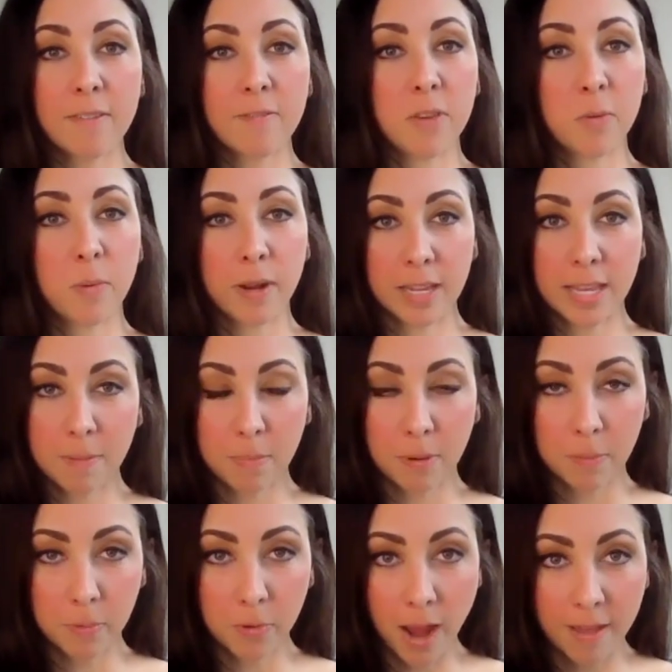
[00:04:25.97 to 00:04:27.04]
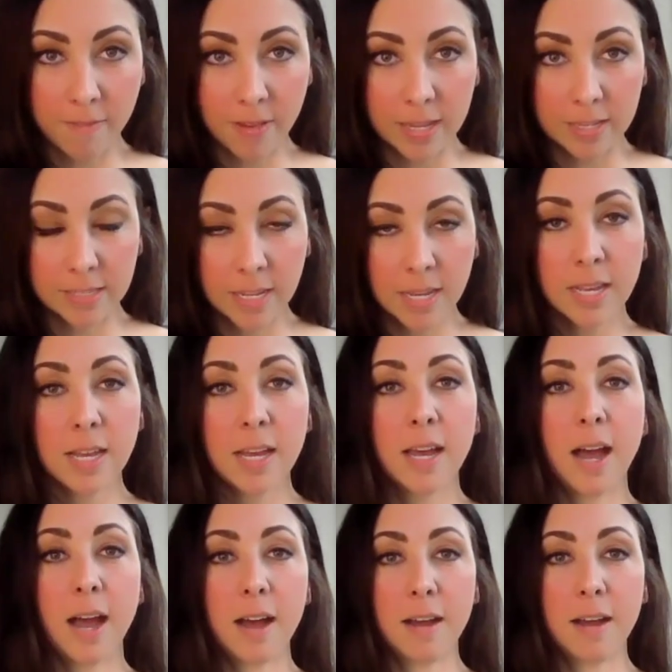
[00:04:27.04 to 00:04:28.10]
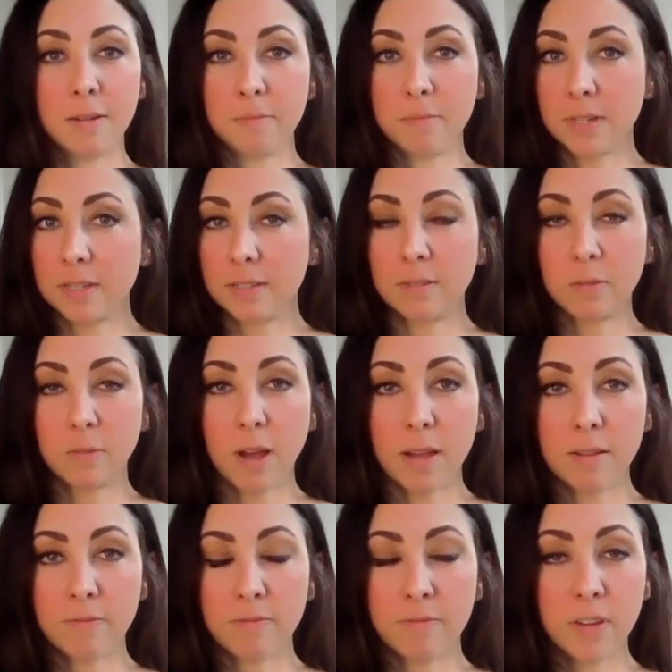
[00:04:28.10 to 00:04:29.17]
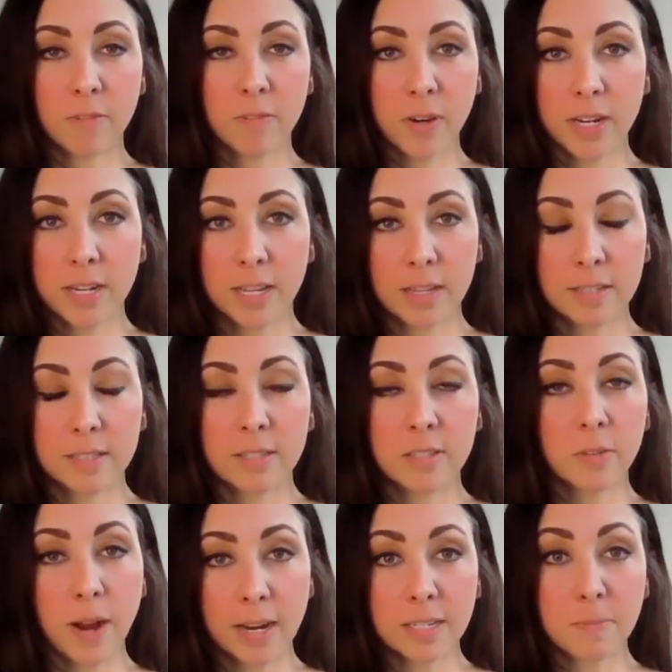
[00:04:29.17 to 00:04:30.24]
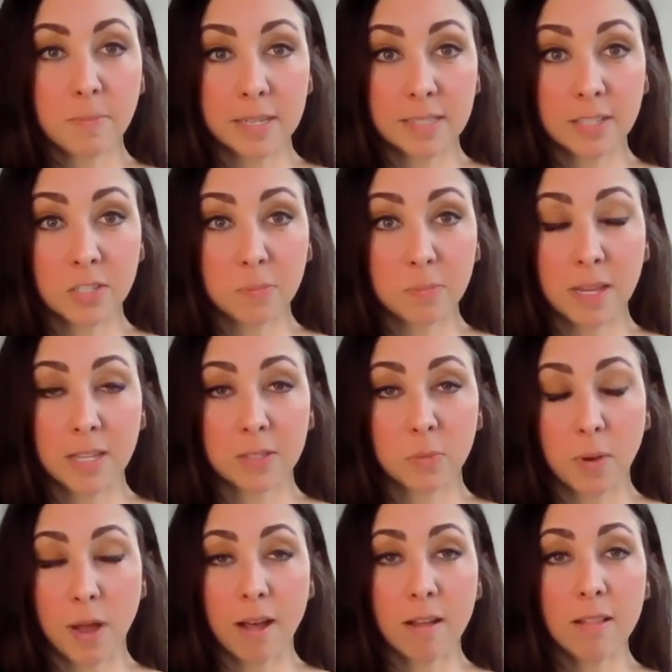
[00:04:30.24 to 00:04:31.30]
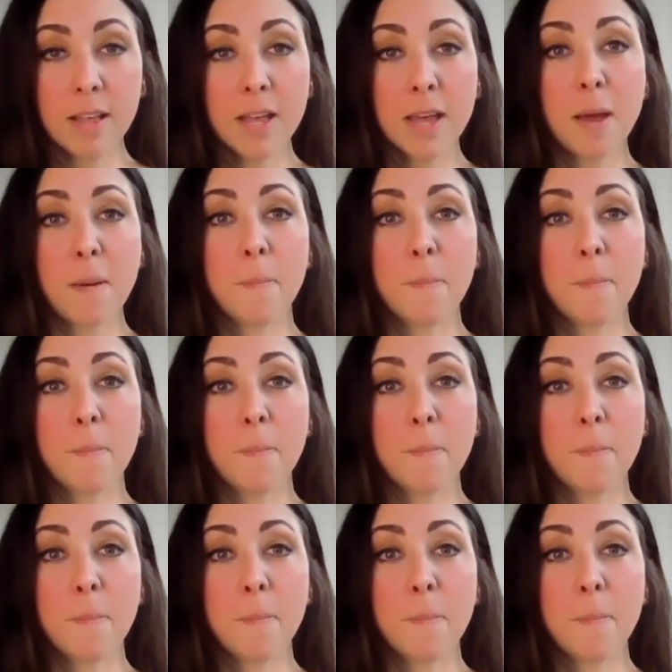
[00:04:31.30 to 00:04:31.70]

If you want to keep it private, feel free to direct message me as well.